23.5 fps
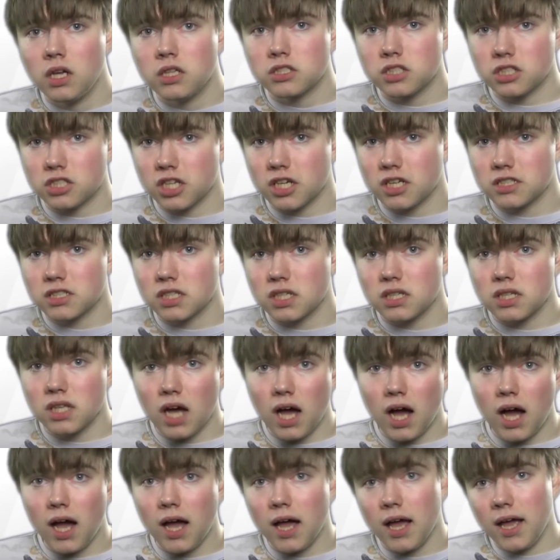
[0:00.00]
such as
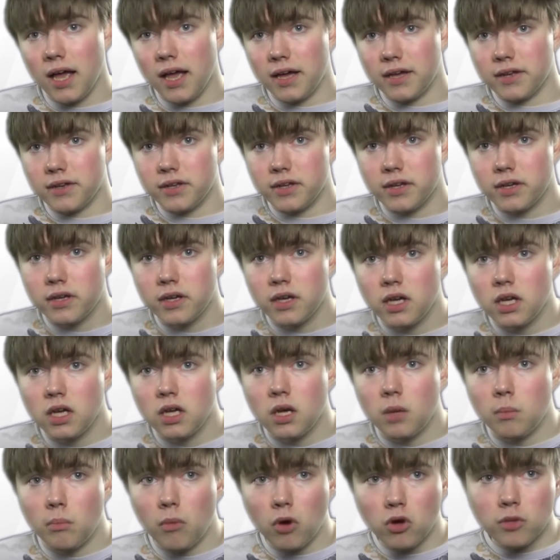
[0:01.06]
la Ed.
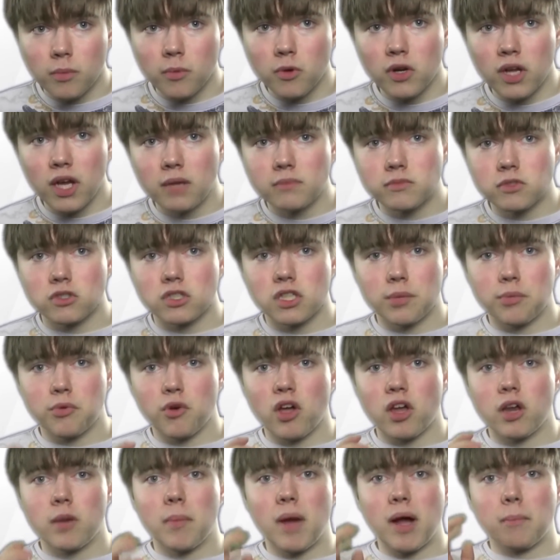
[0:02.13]
Multiple names are
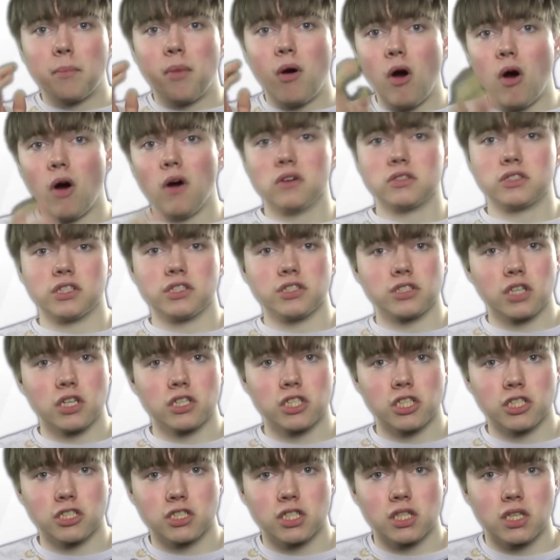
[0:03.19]
separated by pauses,
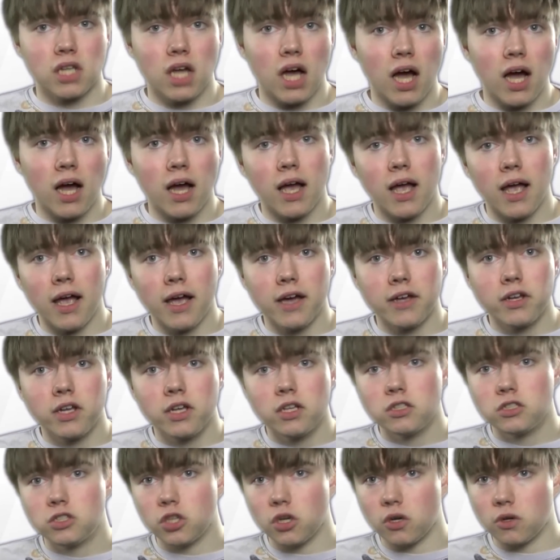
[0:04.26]
such as La Ed
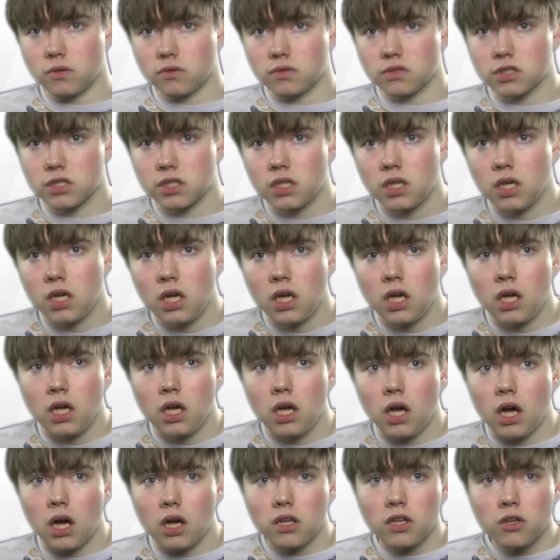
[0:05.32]
Jones.
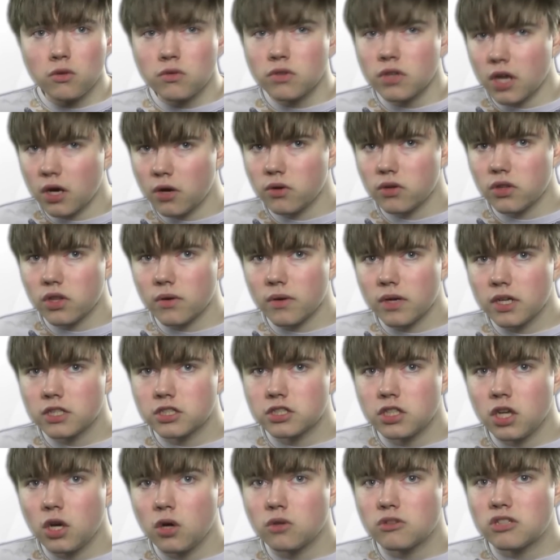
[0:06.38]
A little note, there
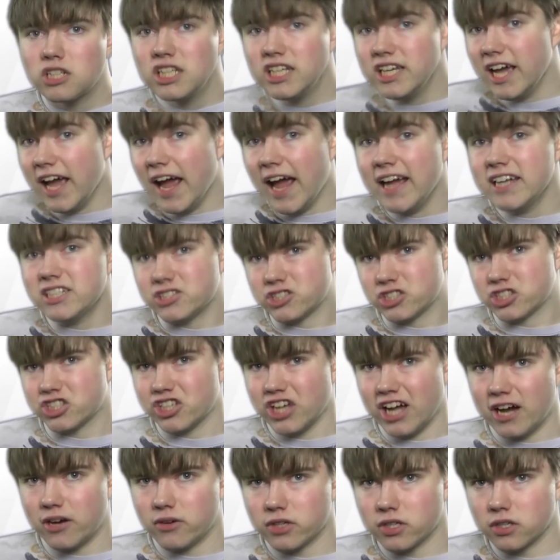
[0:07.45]
is no TH
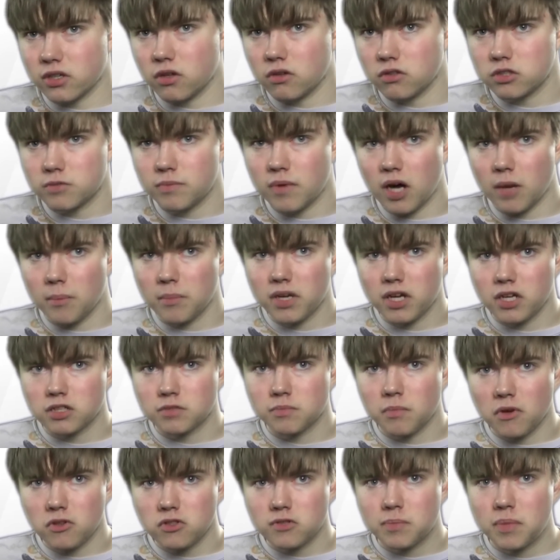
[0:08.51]
sound in Lojban
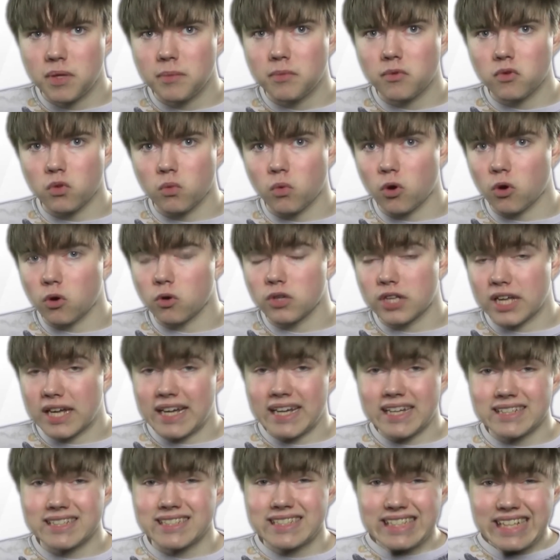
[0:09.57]
because most people in the world
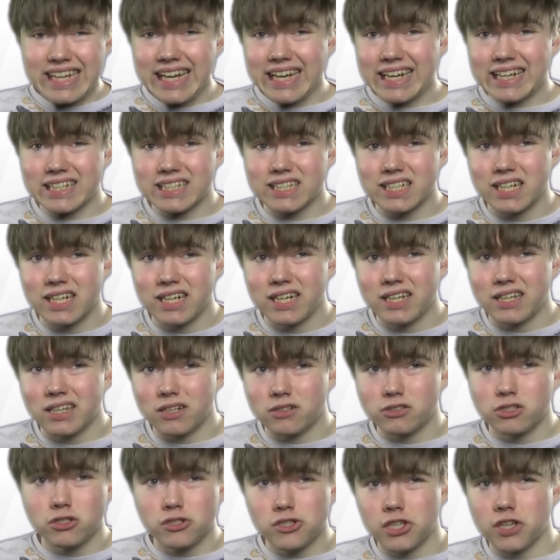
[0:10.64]
can't say it.
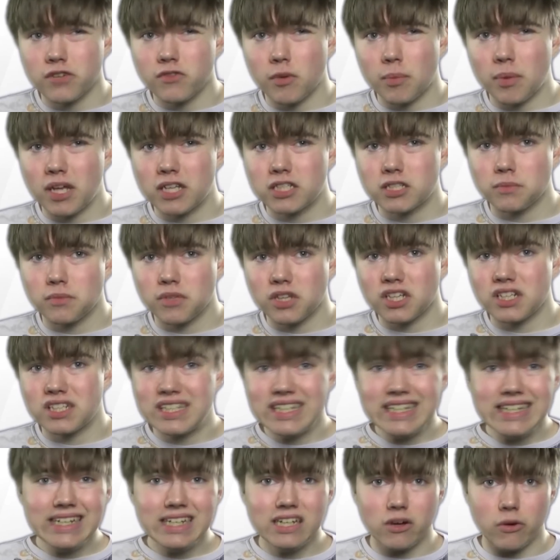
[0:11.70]
They'll usually replace it with a
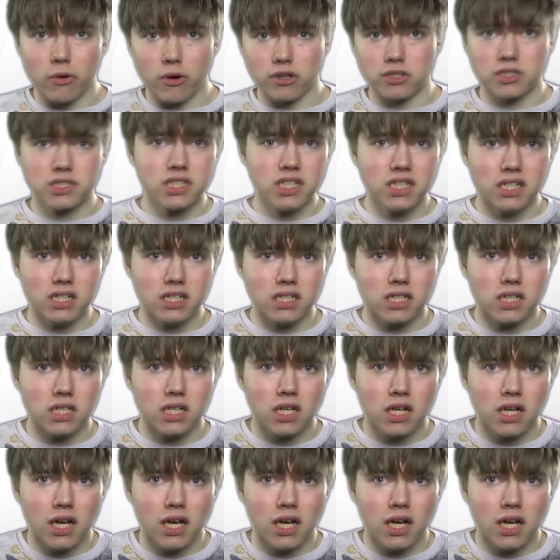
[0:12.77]
D or a Z,